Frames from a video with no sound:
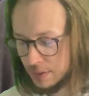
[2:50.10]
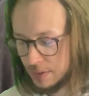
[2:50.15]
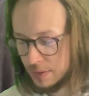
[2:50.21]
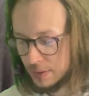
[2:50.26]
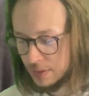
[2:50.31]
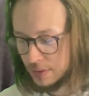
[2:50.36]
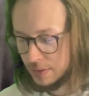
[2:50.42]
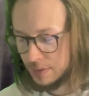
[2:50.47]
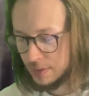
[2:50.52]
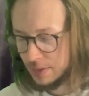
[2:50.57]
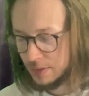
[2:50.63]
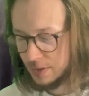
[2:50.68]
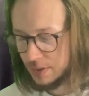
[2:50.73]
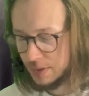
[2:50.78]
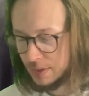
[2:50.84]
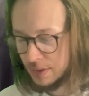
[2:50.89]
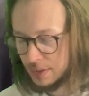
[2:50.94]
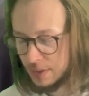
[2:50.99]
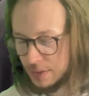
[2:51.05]
Hang on.
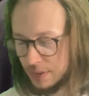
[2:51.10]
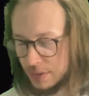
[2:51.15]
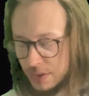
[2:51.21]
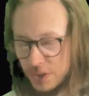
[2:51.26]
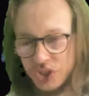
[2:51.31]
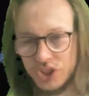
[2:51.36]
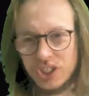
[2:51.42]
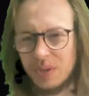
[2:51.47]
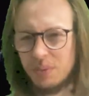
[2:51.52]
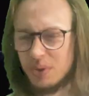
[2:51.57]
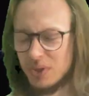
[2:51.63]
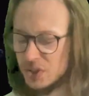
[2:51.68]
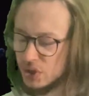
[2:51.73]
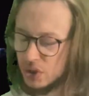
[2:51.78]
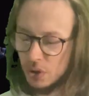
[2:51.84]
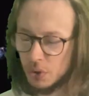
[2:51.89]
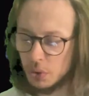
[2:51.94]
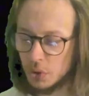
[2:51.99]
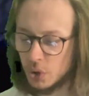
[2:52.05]
The ship is
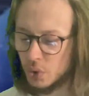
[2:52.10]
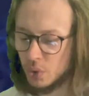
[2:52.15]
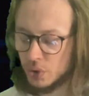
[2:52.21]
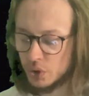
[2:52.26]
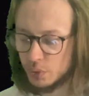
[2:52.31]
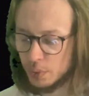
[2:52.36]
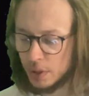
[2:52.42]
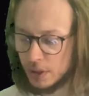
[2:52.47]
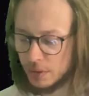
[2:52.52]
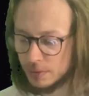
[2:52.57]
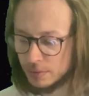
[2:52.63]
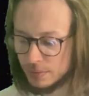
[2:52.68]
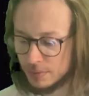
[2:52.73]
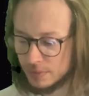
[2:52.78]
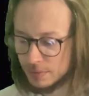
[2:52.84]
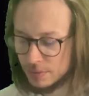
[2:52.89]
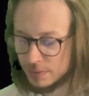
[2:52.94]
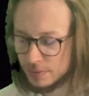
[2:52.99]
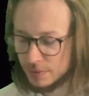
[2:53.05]
so cool as well.
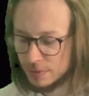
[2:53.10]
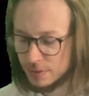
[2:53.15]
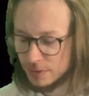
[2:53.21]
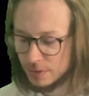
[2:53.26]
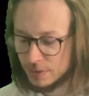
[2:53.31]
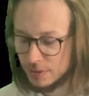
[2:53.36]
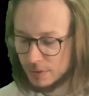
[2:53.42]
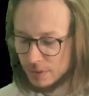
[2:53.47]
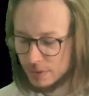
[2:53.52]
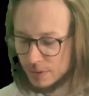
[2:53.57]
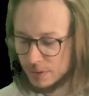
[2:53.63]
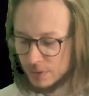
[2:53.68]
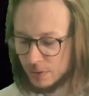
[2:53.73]
I heard